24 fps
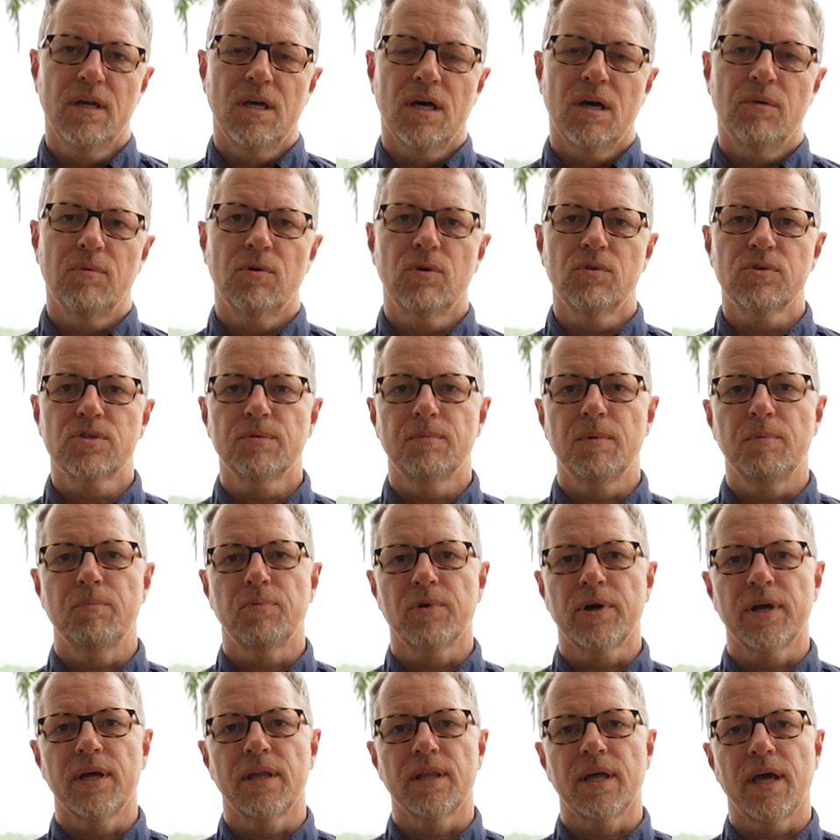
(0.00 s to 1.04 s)
And we'll also be
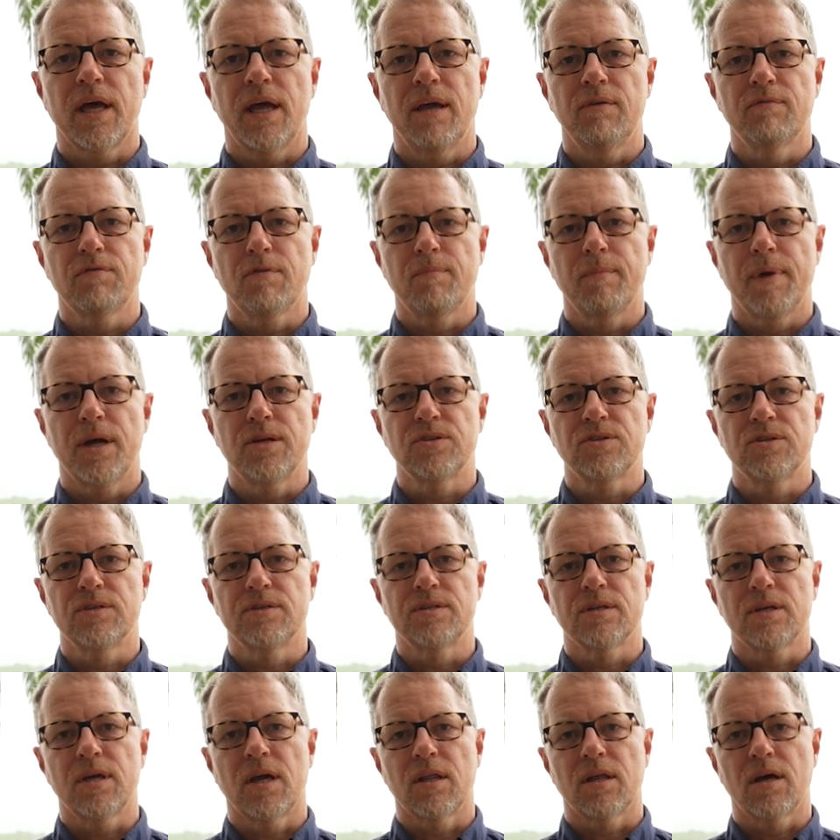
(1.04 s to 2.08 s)
bringing that information
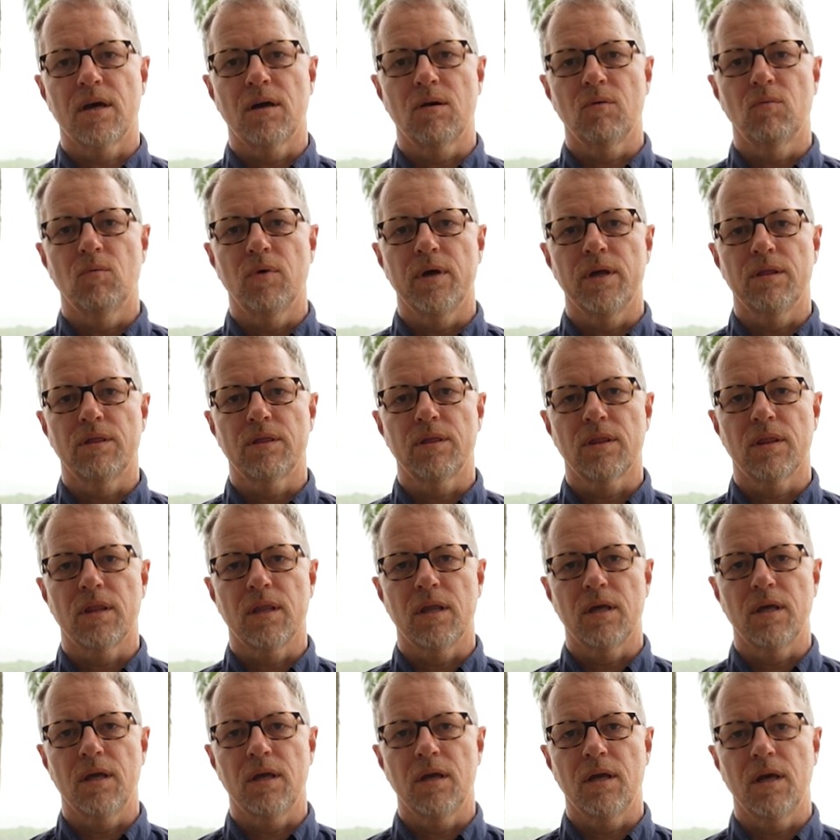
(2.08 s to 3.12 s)
together with
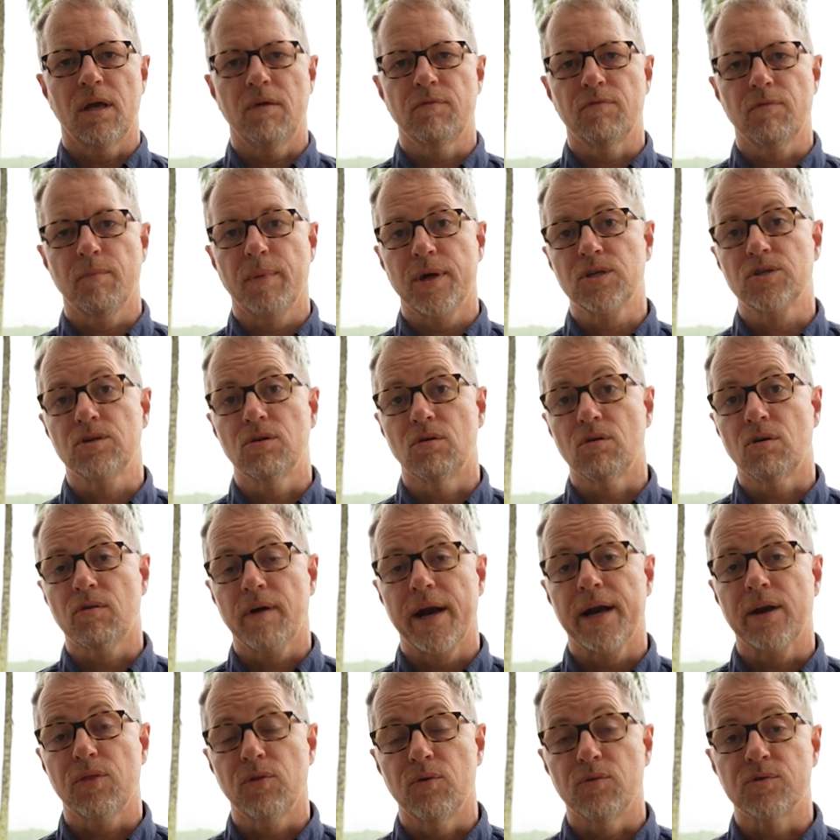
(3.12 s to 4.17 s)
the information on
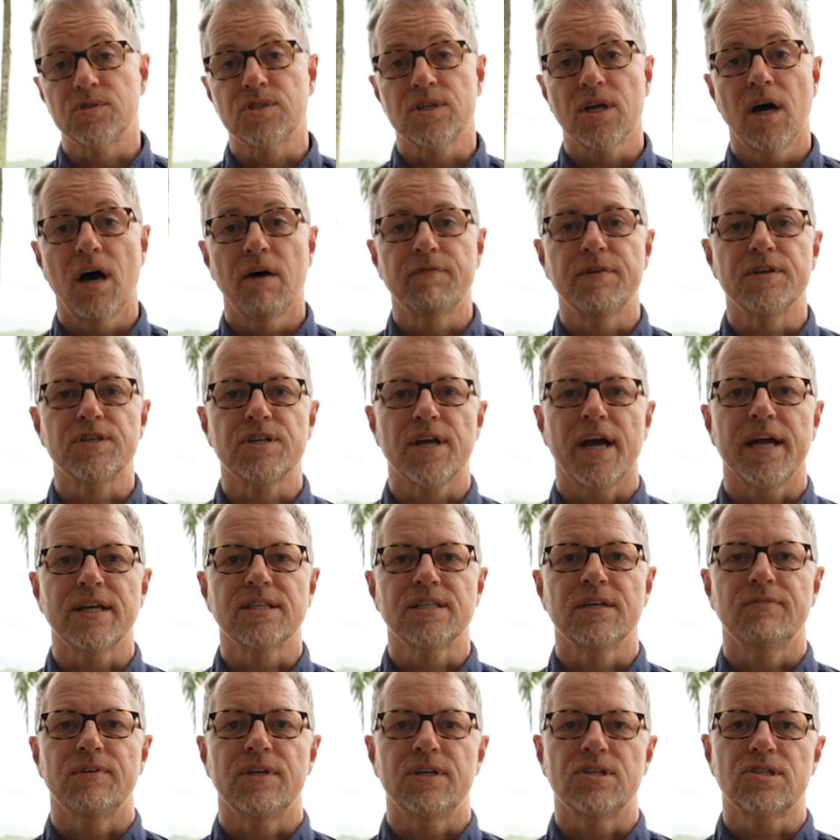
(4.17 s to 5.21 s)
Crown-of-thorns starfish
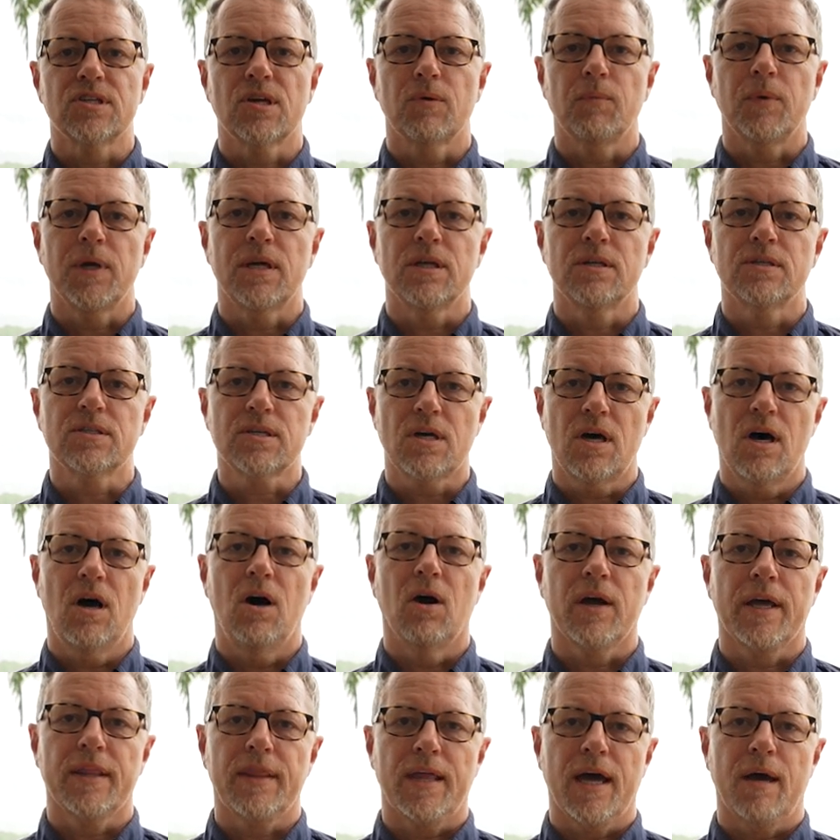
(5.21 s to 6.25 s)
activity so we can
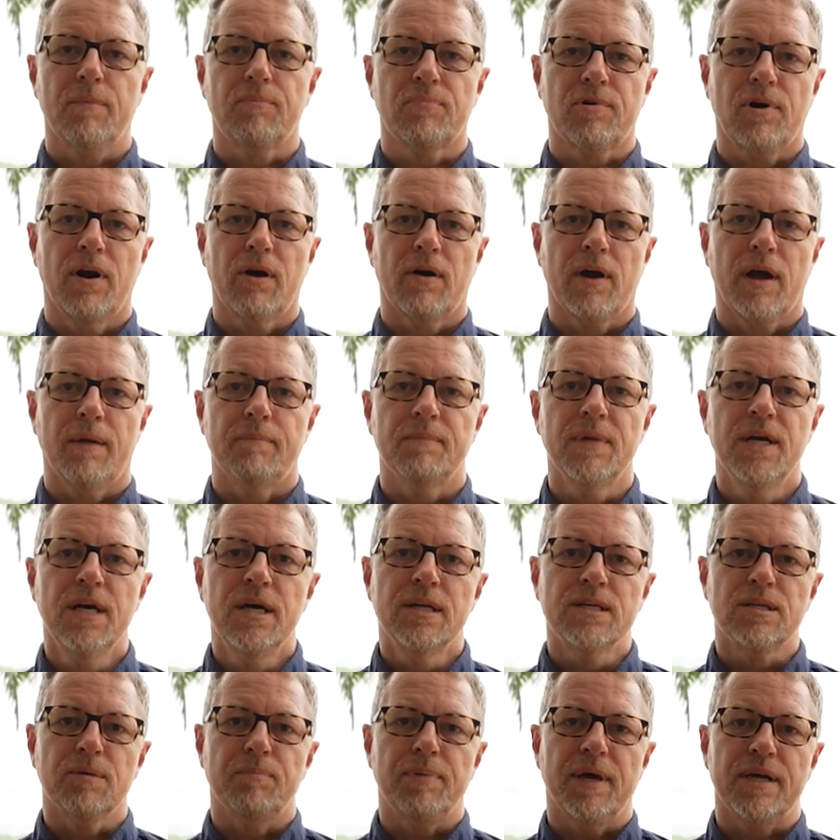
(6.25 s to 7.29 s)
target that program
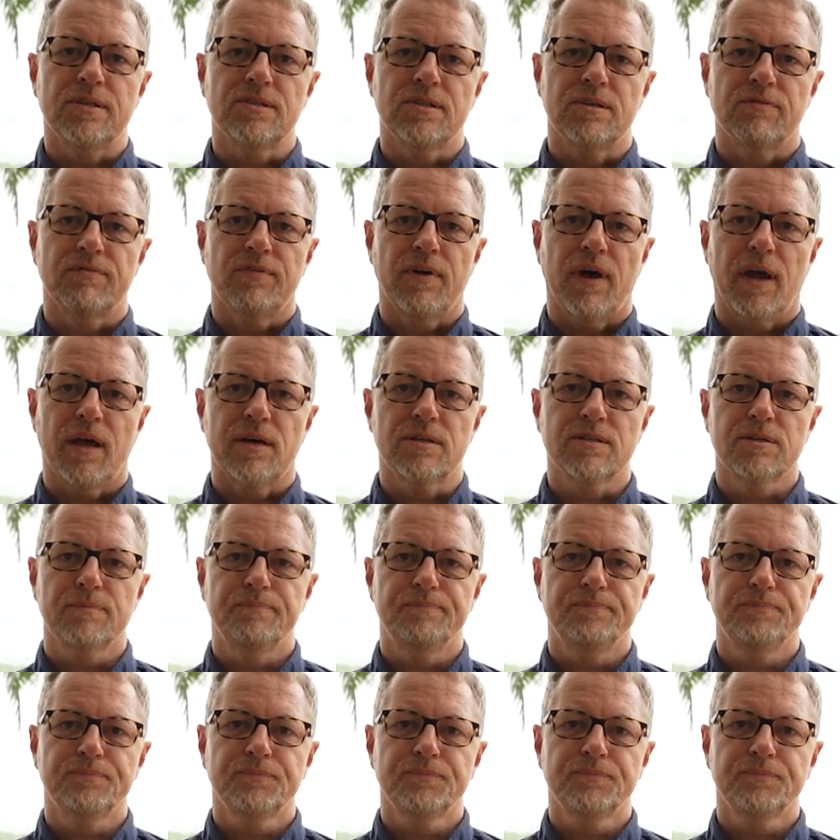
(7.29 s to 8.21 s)
to best effect.